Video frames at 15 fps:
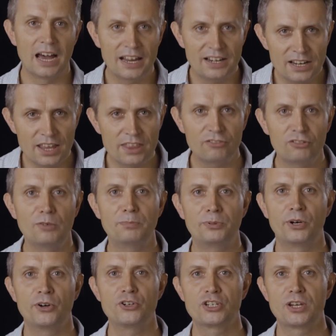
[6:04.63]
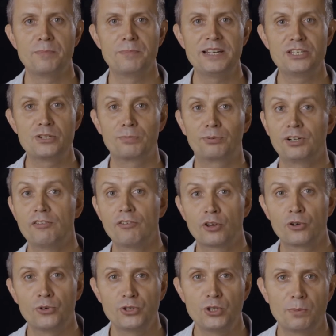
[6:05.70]
Another approach can be to
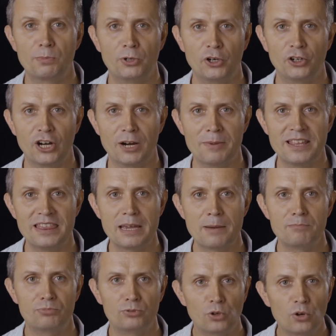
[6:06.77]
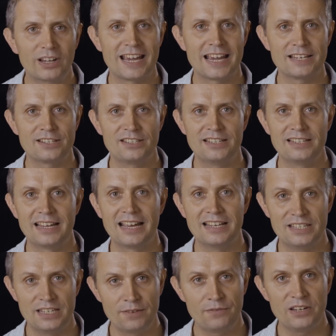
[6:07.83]
pre-record your program and then broadcast it
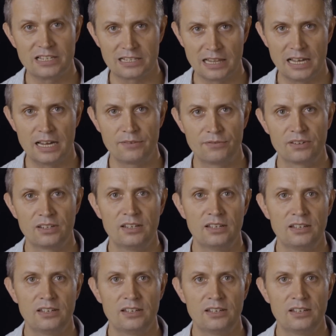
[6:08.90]
as if it's live.